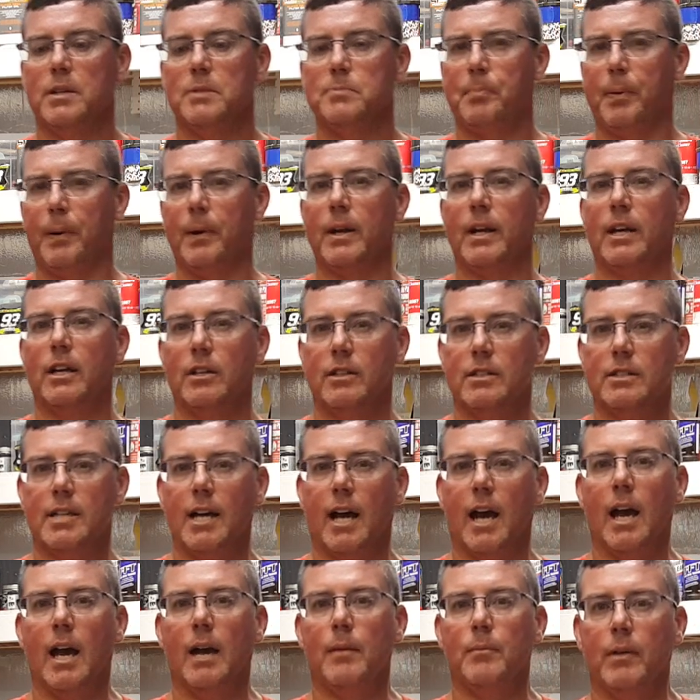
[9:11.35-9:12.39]
pretty good
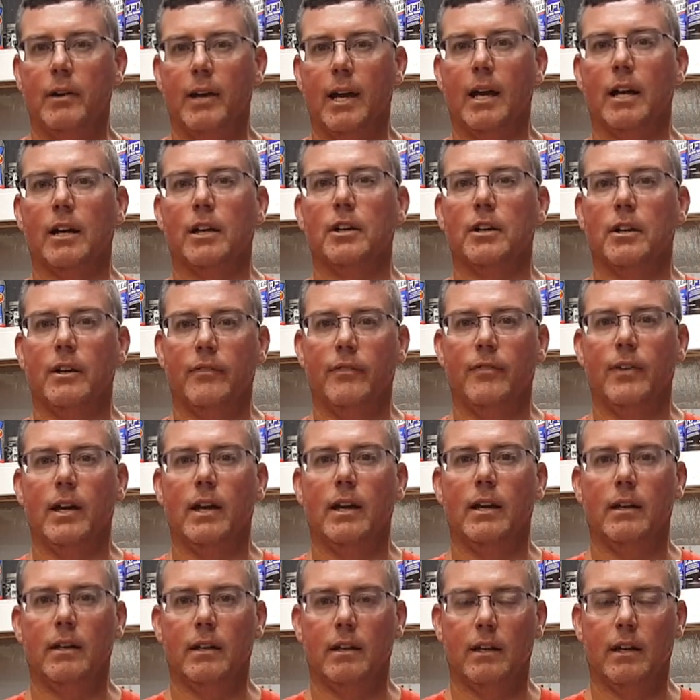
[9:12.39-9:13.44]
time. We had a good event
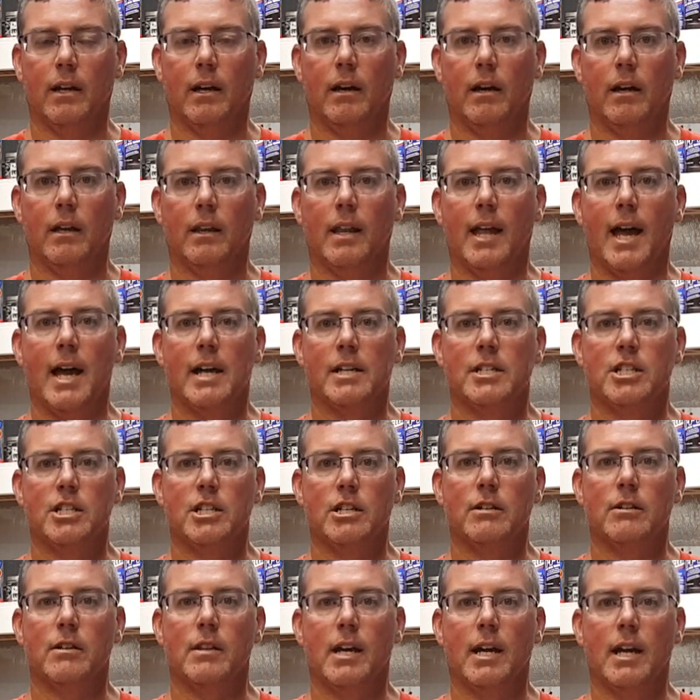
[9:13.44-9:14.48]
last
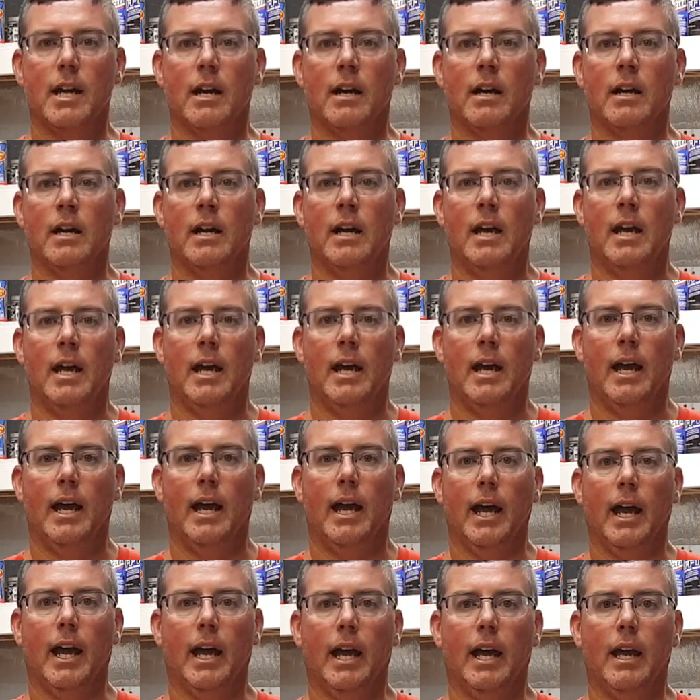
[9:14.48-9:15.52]
year there,
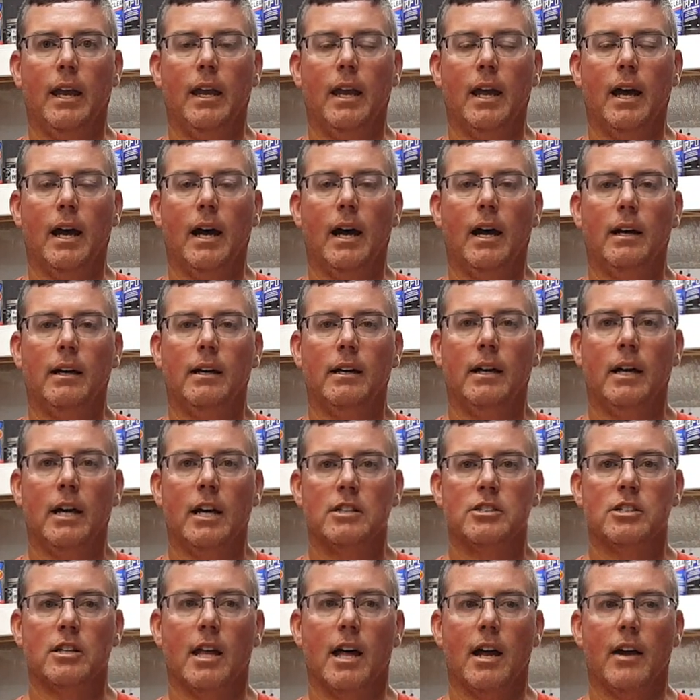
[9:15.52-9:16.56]
and
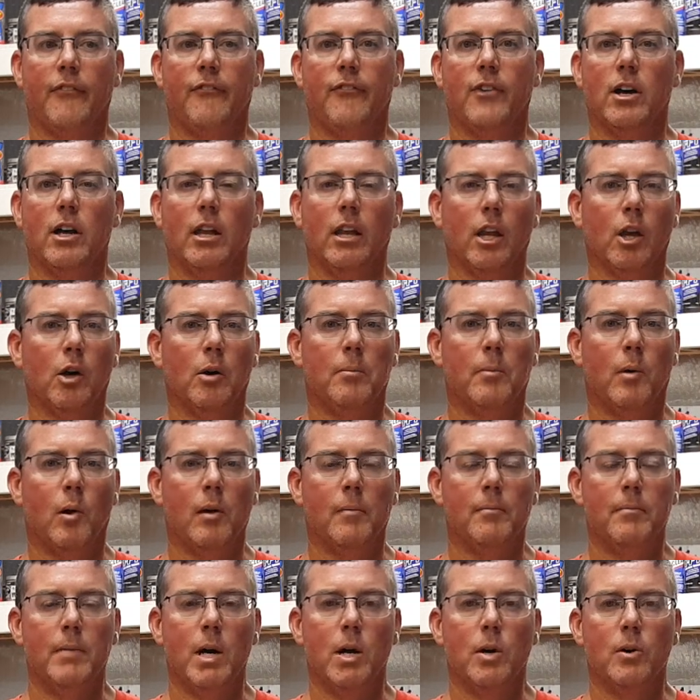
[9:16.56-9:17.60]
it's a lot of fun. A little more
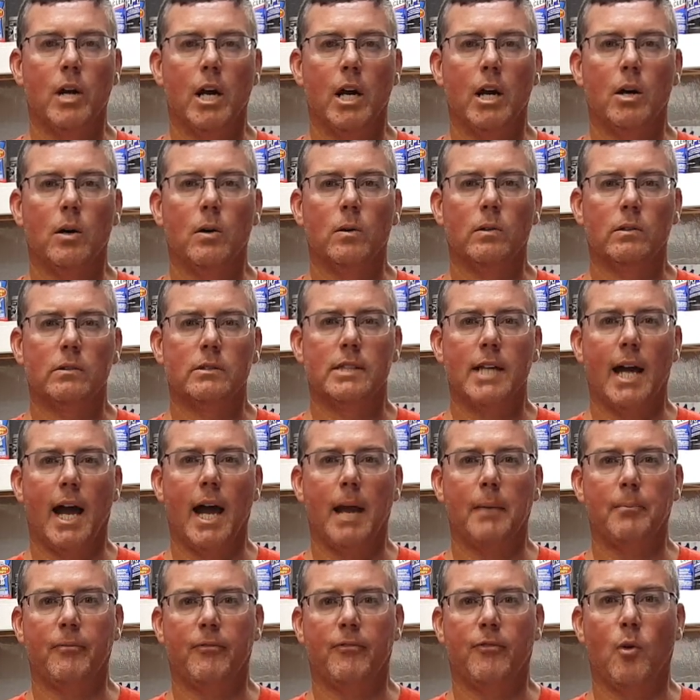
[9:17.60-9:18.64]
moto
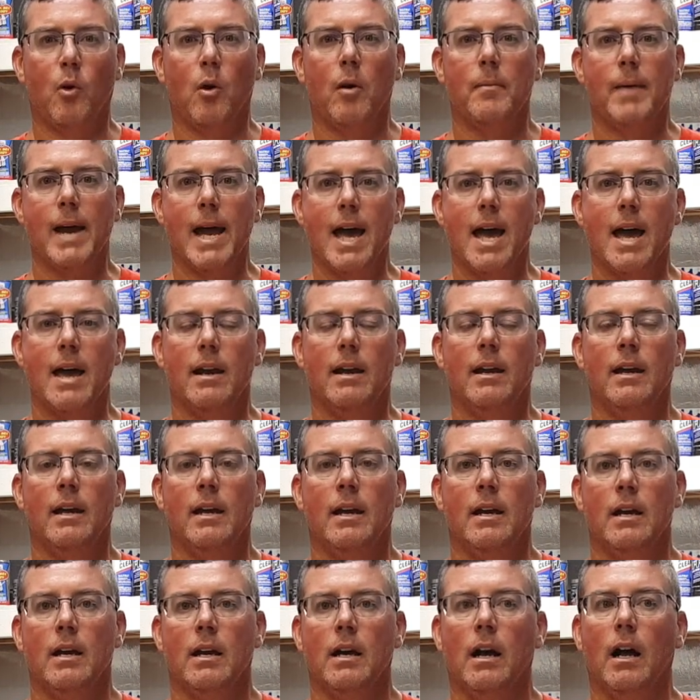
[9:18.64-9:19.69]
type format,
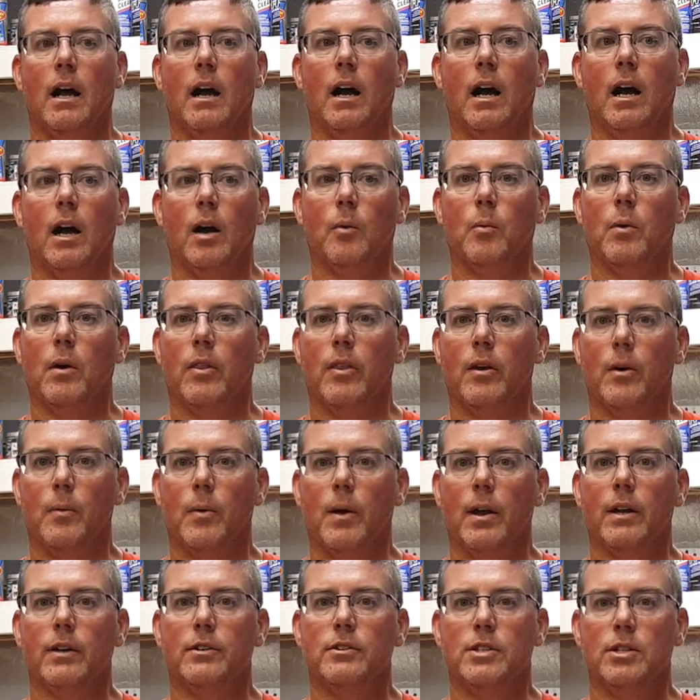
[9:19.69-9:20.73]
where they're
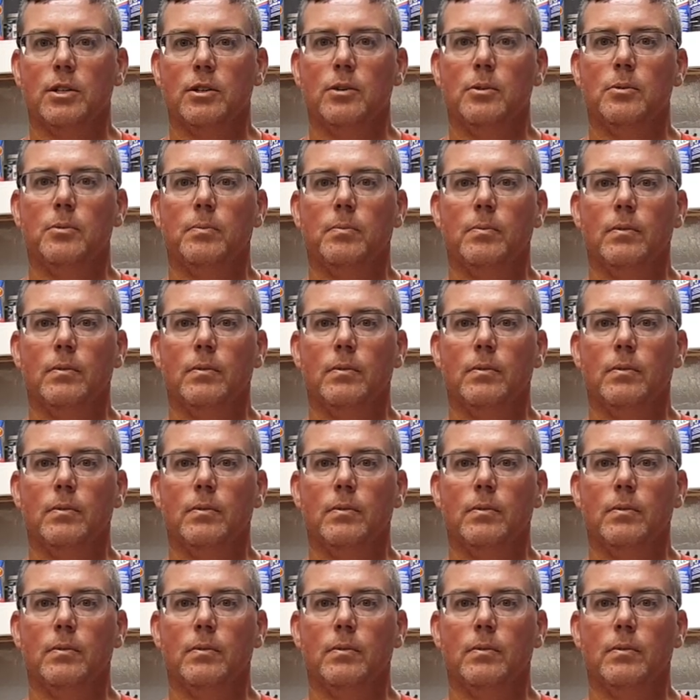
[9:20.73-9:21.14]
running two